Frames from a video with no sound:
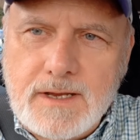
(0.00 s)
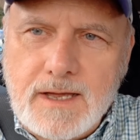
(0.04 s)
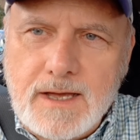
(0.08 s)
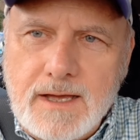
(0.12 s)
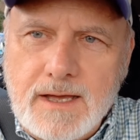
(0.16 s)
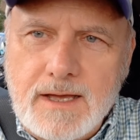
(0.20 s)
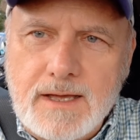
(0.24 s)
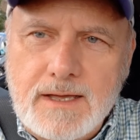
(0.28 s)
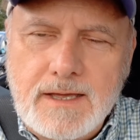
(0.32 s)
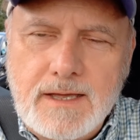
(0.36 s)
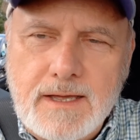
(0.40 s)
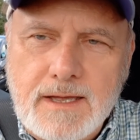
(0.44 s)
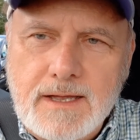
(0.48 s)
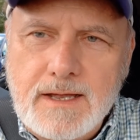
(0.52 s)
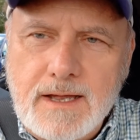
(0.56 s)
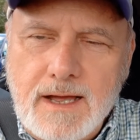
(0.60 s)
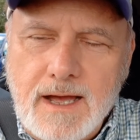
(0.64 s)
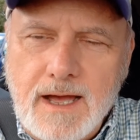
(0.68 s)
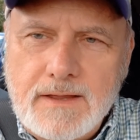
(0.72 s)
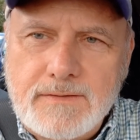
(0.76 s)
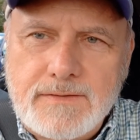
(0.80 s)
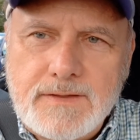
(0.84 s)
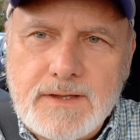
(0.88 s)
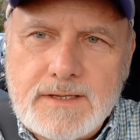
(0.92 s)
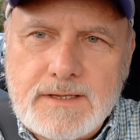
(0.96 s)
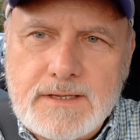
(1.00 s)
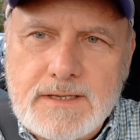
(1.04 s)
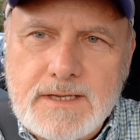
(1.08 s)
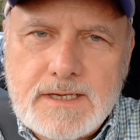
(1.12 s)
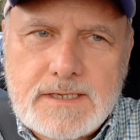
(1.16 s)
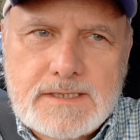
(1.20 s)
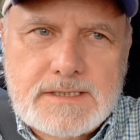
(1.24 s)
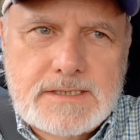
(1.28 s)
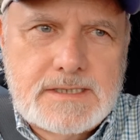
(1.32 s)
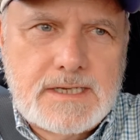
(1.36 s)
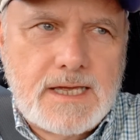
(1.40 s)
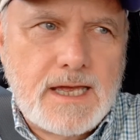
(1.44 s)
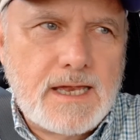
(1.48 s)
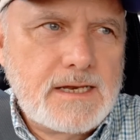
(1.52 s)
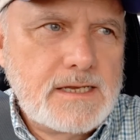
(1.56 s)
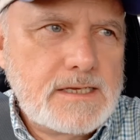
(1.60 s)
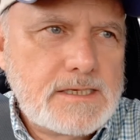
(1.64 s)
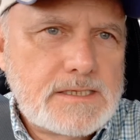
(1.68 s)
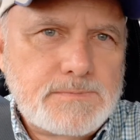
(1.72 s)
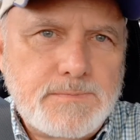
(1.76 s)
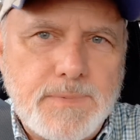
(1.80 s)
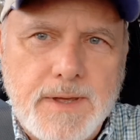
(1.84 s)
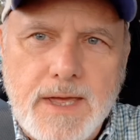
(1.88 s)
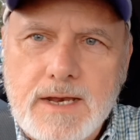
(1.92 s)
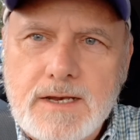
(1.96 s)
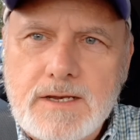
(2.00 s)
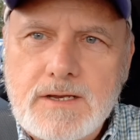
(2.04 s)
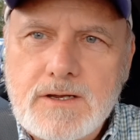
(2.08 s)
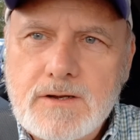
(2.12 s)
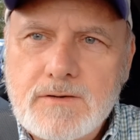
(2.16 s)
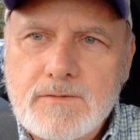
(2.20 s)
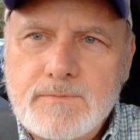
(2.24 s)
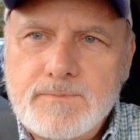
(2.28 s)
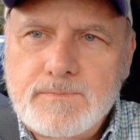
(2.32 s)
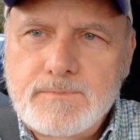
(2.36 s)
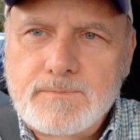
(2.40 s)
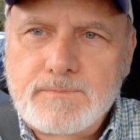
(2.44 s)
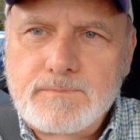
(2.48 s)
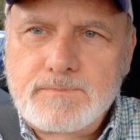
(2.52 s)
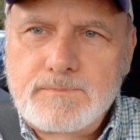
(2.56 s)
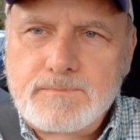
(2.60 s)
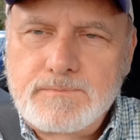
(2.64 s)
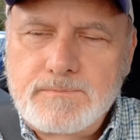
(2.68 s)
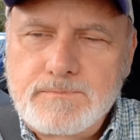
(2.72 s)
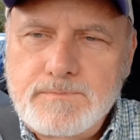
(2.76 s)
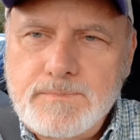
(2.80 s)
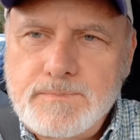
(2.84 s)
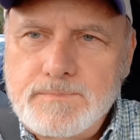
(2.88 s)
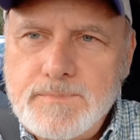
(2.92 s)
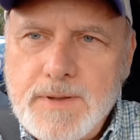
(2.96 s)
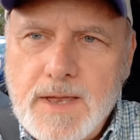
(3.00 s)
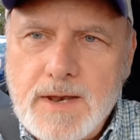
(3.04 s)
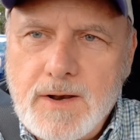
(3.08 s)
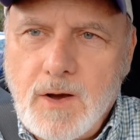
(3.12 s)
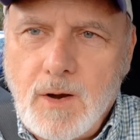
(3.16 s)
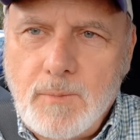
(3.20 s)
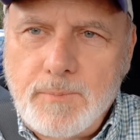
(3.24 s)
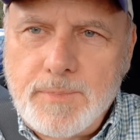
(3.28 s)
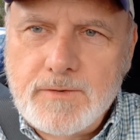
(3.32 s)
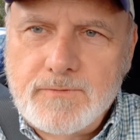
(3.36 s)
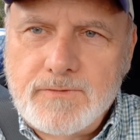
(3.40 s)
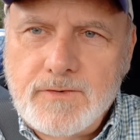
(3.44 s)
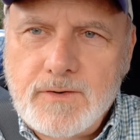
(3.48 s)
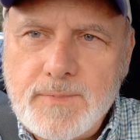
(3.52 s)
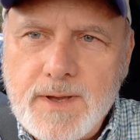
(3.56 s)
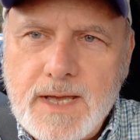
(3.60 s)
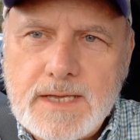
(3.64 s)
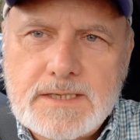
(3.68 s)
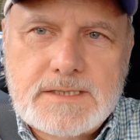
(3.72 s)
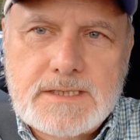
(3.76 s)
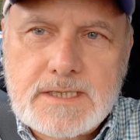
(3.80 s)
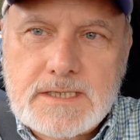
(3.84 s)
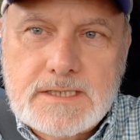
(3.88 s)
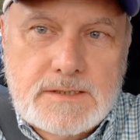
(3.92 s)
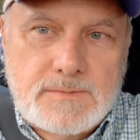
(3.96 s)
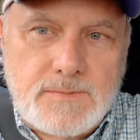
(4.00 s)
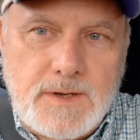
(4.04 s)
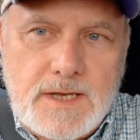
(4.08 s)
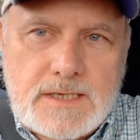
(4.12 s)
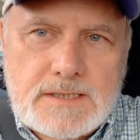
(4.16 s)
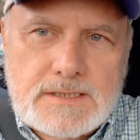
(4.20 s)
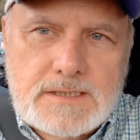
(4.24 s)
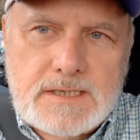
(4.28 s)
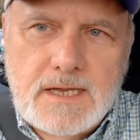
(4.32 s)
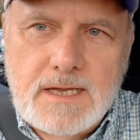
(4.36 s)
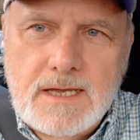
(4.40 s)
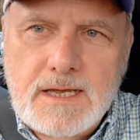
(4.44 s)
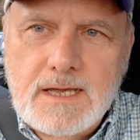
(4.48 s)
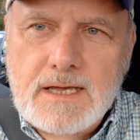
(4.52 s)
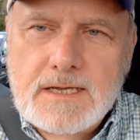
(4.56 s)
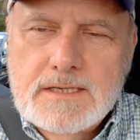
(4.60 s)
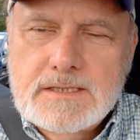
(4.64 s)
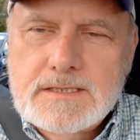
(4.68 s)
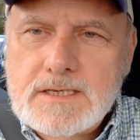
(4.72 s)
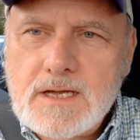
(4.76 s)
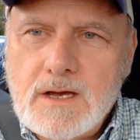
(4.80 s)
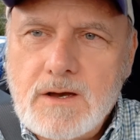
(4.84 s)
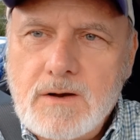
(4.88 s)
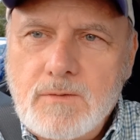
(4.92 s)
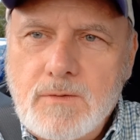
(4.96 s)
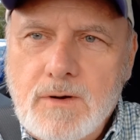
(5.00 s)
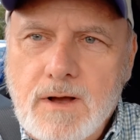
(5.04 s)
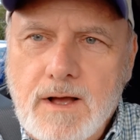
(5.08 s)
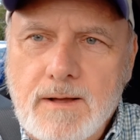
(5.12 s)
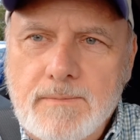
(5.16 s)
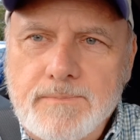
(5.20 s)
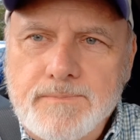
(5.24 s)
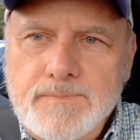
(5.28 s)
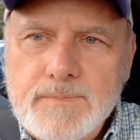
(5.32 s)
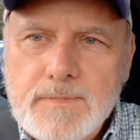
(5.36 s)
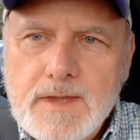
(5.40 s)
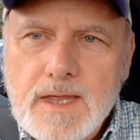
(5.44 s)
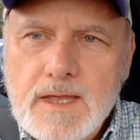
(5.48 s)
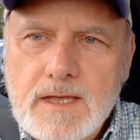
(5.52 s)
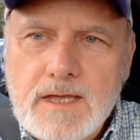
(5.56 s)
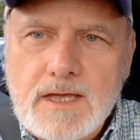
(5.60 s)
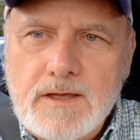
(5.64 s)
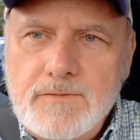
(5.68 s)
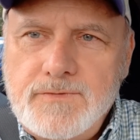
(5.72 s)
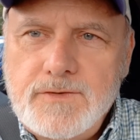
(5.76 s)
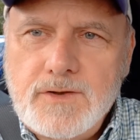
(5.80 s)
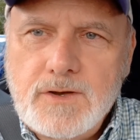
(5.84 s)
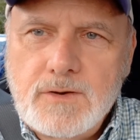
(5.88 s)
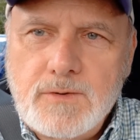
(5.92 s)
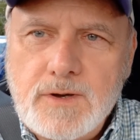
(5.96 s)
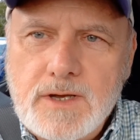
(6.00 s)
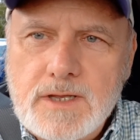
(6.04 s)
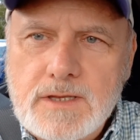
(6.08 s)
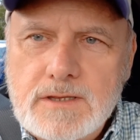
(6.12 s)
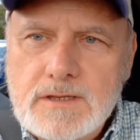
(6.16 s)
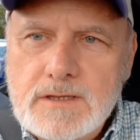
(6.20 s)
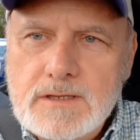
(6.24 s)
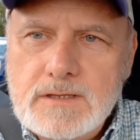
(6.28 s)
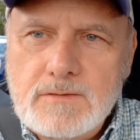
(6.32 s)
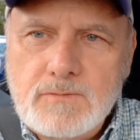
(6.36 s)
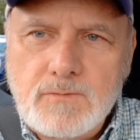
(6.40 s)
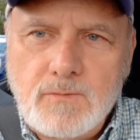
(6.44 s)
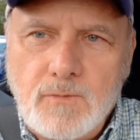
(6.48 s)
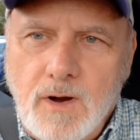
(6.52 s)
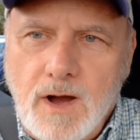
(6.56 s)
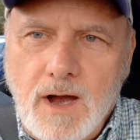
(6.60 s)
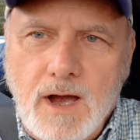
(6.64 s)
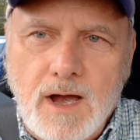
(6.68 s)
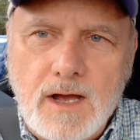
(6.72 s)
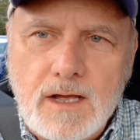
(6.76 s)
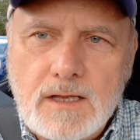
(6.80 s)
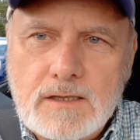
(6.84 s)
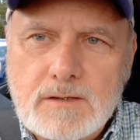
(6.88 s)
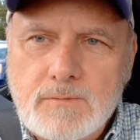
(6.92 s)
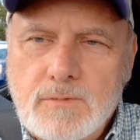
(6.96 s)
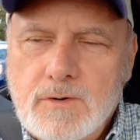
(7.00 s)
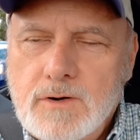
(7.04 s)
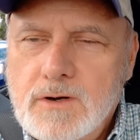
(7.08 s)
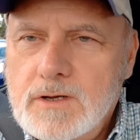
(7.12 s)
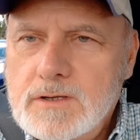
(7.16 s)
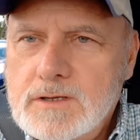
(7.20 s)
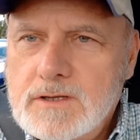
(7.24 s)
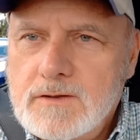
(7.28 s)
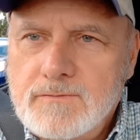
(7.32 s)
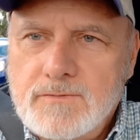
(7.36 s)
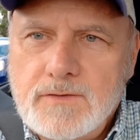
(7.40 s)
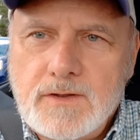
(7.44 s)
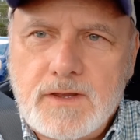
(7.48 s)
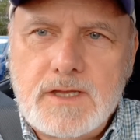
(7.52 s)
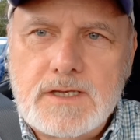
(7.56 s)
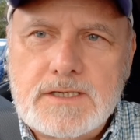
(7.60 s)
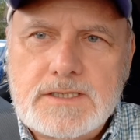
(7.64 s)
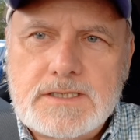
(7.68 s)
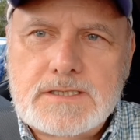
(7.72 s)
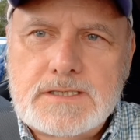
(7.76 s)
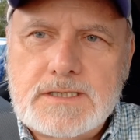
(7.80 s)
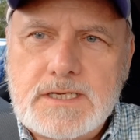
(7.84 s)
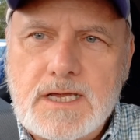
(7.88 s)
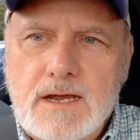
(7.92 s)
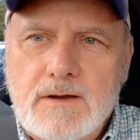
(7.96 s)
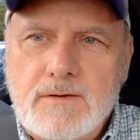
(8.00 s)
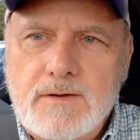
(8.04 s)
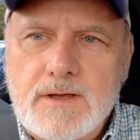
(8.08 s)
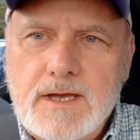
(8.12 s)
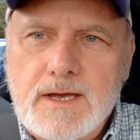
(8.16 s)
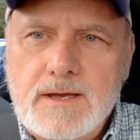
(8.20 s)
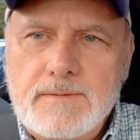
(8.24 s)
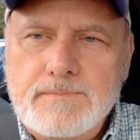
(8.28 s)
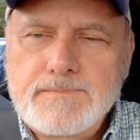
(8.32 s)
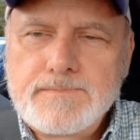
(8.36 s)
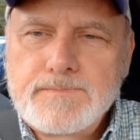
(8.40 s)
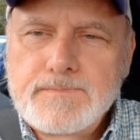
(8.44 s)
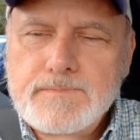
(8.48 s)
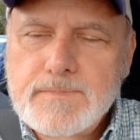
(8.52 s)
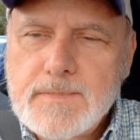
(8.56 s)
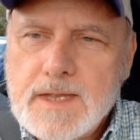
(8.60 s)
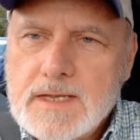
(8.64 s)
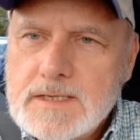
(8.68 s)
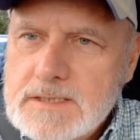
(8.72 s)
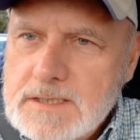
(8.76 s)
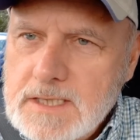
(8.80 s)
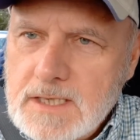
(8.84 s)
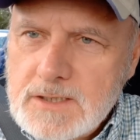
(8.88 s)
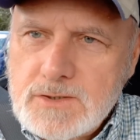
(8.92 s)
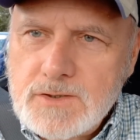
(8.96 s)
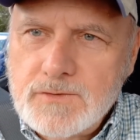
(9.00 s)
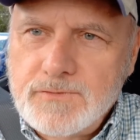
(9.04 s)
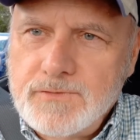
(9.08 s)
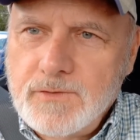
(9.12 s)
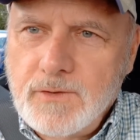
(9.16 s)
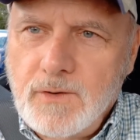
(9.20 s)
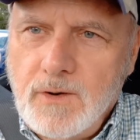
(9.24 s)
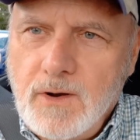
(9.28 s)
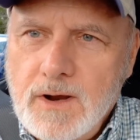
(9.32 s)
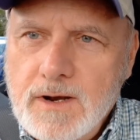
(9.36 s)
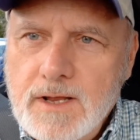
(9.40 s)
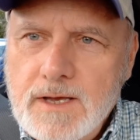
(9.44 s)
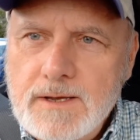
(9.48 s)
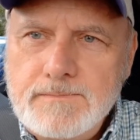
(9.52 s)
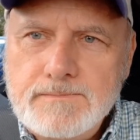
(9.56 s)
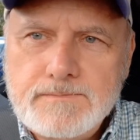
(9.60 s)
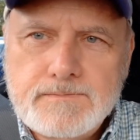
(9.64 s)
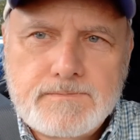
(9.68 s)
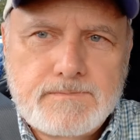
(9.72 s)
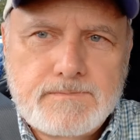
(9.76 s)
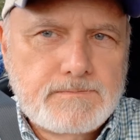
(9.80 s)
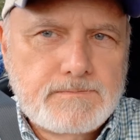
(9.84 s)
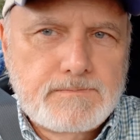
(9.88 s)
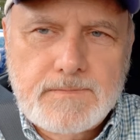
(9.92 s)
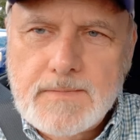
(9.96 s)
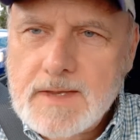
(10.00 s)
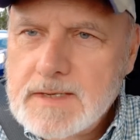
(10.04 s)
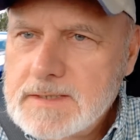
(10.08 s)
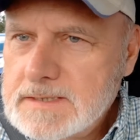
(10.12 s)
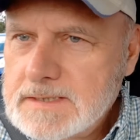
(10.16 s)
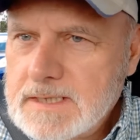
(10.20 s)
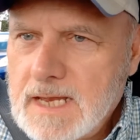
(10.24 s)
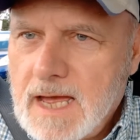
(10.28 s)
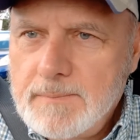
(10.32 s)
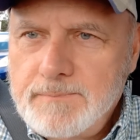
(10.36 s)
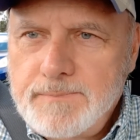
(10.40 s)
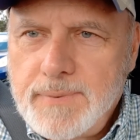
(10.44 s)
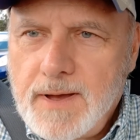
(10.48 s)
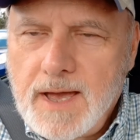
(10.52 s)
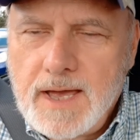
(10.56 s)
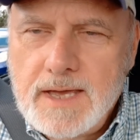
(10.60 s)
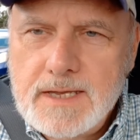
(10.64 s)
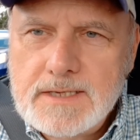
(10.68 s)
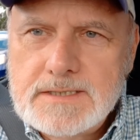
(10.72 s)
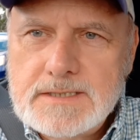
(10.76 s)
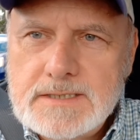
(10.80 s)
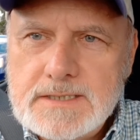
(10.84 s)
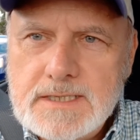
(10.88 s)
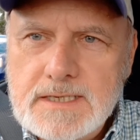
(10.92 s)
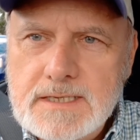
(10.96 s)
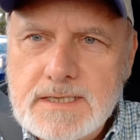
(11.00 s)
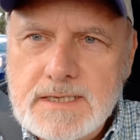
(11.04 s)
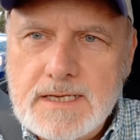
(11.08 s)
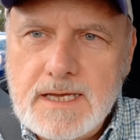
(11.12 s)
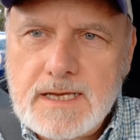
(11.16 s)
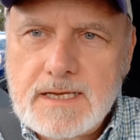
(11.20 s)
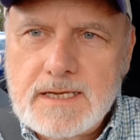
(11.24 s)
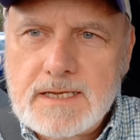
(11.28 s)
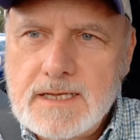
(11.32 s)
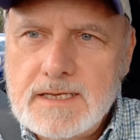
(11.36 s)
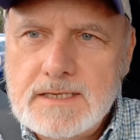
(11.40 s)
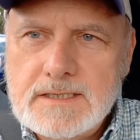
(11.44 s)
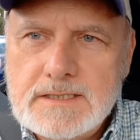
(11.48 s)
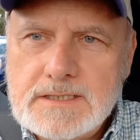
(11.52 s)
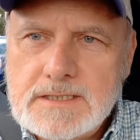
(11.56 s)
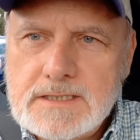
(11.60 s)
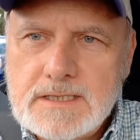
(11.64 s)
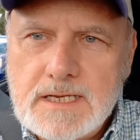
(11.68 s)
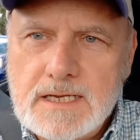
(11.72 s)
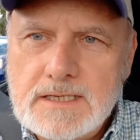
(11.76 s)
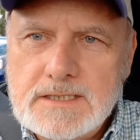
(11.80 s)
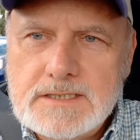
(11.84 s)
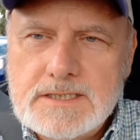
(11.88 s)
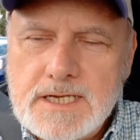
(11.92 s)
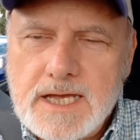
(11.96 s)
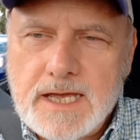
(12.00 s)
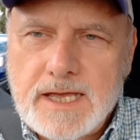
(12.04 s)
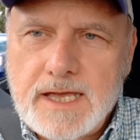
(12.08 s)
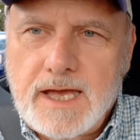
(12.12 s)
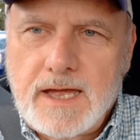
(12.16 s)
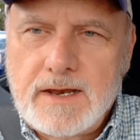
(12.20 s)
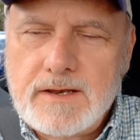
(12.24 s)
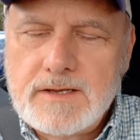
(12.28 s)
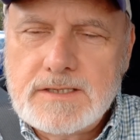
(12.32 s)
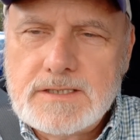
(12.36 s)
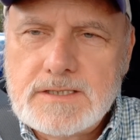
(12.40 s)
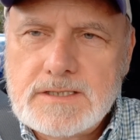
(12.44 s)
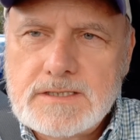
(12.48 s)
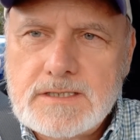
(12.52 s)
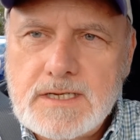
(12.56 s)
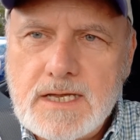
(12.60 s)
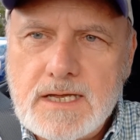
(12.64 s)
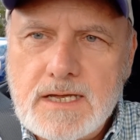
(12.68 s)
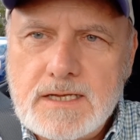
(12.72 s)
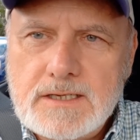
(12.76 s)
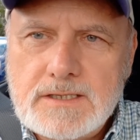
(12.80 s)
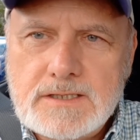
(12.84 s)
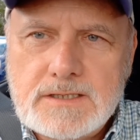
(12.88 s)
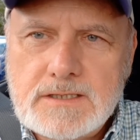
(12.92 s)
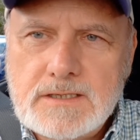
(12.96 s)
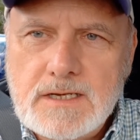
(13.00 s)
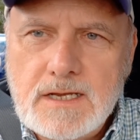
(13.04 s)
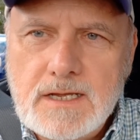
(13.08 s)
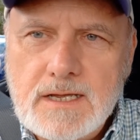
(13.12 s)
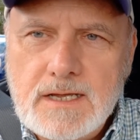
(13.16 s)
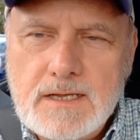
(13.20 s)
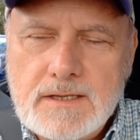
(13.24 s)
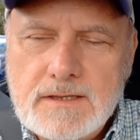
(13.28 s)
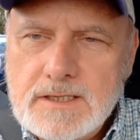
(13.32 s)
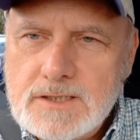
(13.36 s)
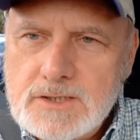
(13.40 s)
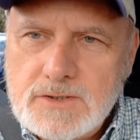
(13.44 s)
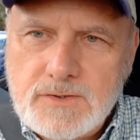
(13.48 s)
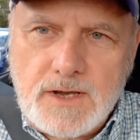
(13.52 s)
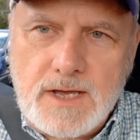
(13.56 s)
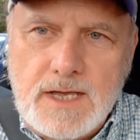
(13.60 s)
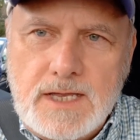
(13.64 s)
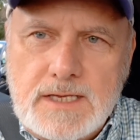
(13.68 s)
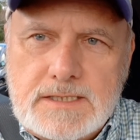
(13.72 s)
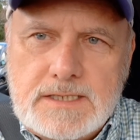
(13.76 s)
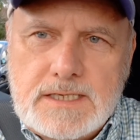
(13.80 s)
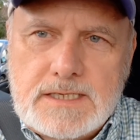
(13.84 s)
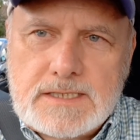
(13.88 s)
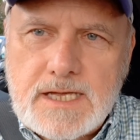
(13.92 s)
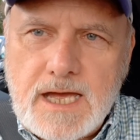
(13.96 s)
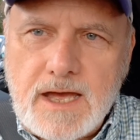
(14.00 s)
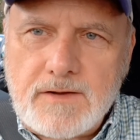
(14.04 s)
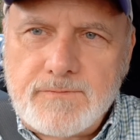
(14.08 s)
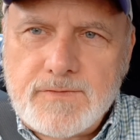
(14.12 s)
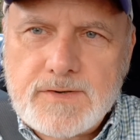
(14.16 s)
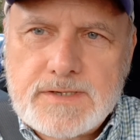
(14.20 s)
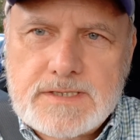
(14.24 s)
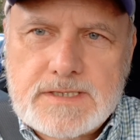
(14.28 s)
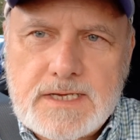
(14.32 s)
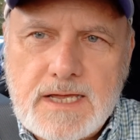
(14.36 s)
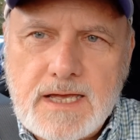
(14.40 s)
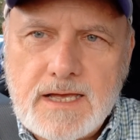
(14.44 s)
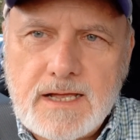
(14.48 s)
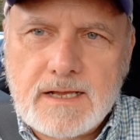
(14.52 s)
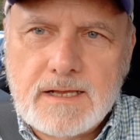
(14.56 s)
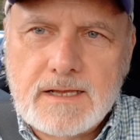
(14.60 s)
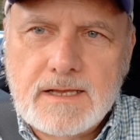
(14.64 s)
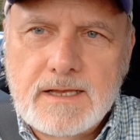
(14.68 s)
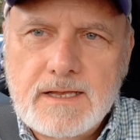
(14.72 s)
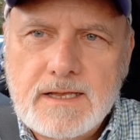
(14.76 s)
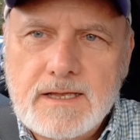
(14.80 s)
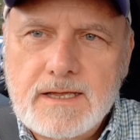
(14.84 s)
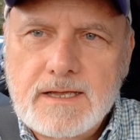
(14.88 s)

Uh, I think Nick said he's been here, been open for about six weeks. So um, if you're in Wildwood, the Villages area, Central Florida, stop by and see Nick and check out his uh, the trains he's got for sale.